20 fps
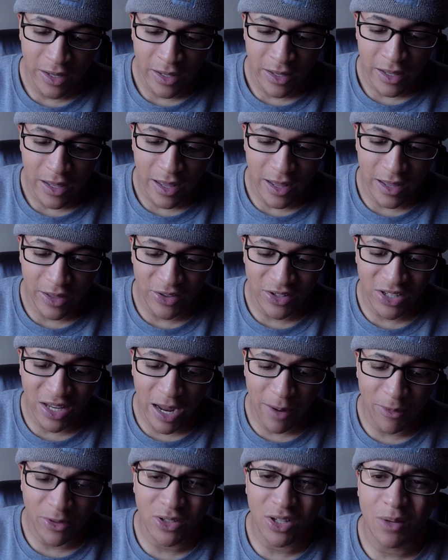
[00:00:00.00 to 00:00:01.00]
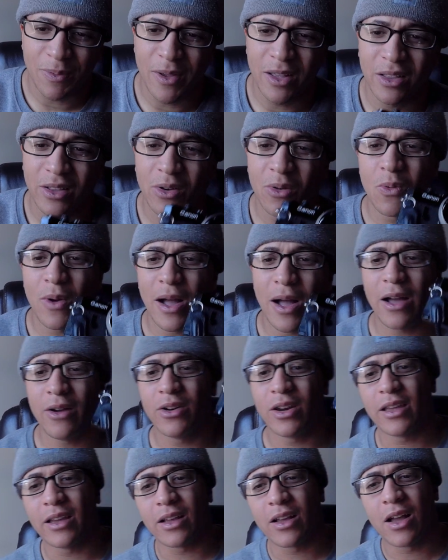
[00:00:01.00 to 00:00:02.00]
This camera took me a little while
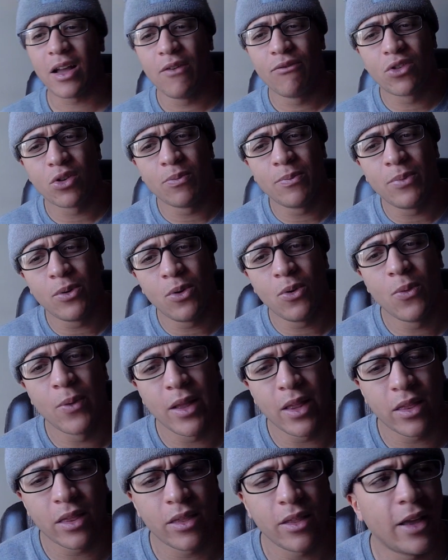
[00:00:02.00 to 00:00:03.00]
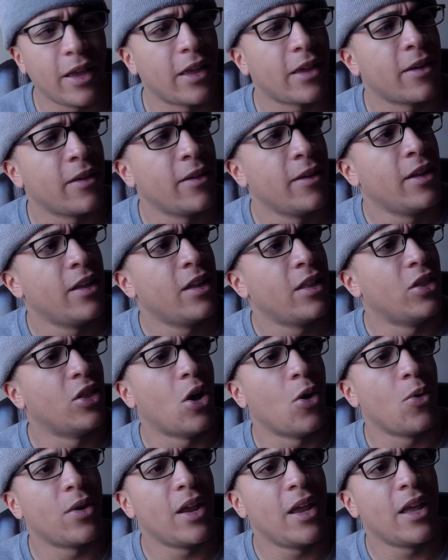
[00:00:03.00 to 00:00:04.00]
to get comfortable with like
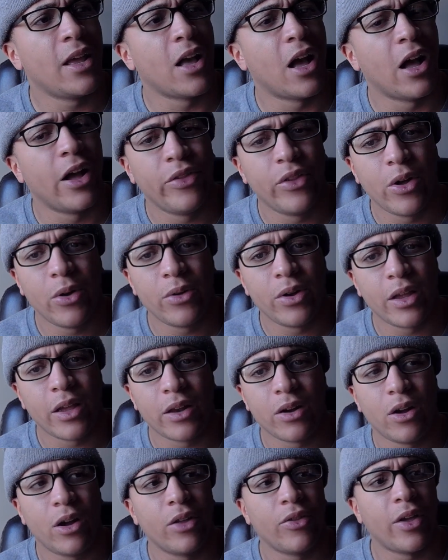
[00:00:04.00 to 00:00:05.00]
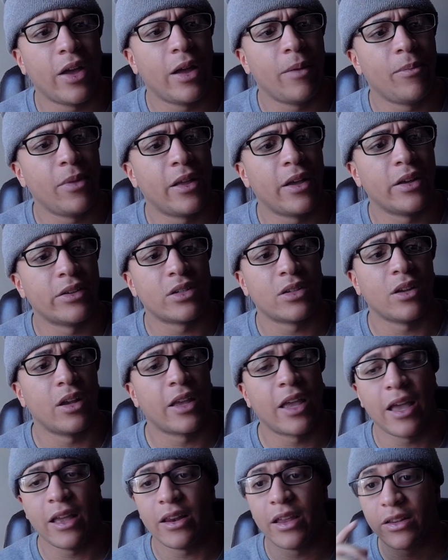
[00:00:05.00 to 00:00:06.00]
loading, unloading, and all that, because
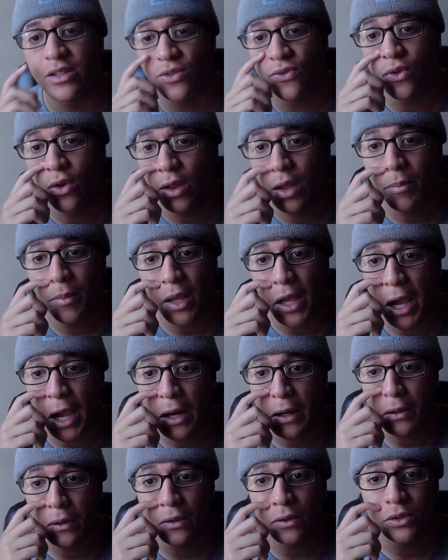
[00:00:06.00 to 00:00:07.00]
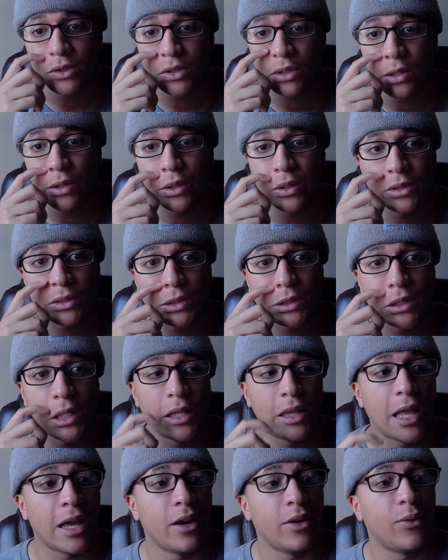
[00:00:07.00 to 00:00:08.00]
again, it's fully mechanical, so there's a
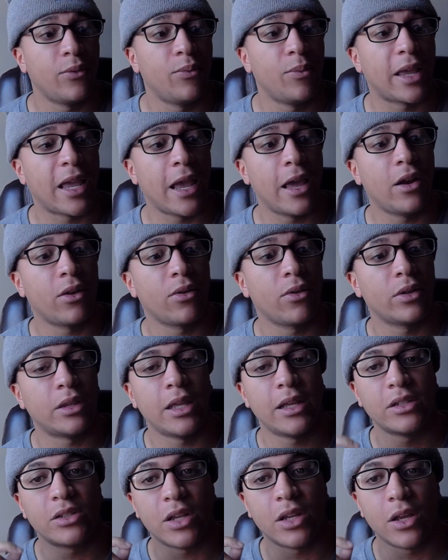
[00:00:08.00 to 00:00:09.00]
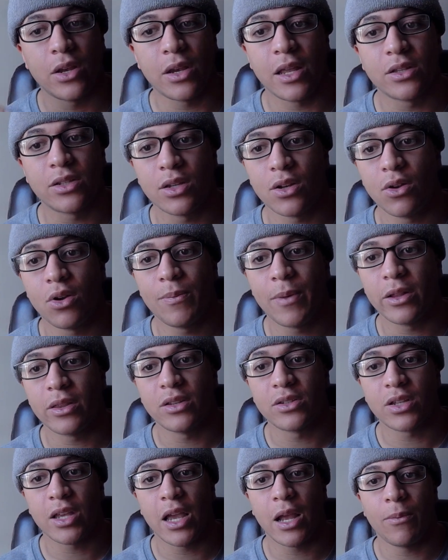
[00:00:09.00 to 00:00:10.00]
lot of mechanical things that you need to know about
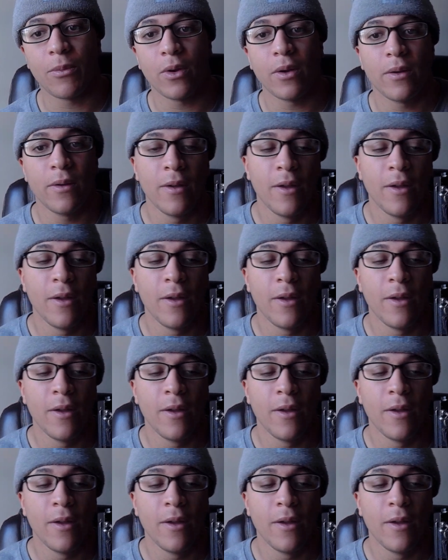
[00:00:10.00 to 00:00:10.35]
this camera.